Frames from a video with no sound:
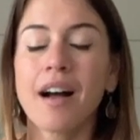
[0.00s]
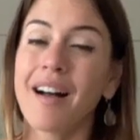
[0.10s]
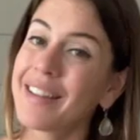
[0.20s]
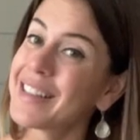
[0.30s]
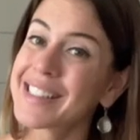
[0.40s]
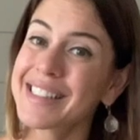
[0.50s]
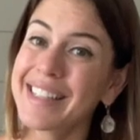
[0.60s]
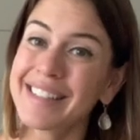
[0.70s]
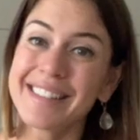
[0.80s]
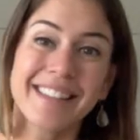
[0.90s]

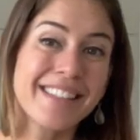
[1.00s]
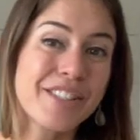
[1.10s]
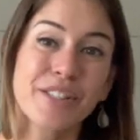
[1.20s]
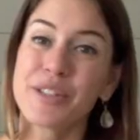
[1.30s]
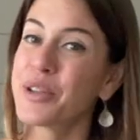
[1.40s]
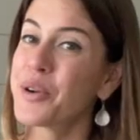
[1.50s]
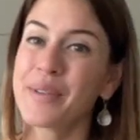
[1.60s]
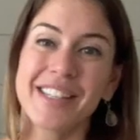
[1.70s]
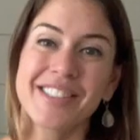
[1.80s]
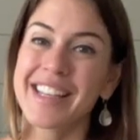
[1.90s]
Honestly, there's no
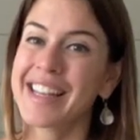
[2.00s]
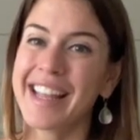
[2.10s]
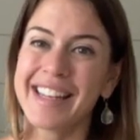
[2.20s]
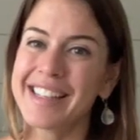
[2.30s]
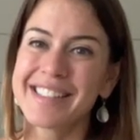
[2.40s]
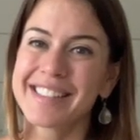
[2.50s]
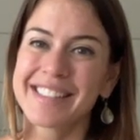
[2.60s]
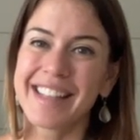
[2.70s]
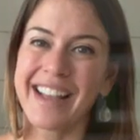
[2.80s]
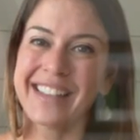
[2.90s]
way to get any easier than that.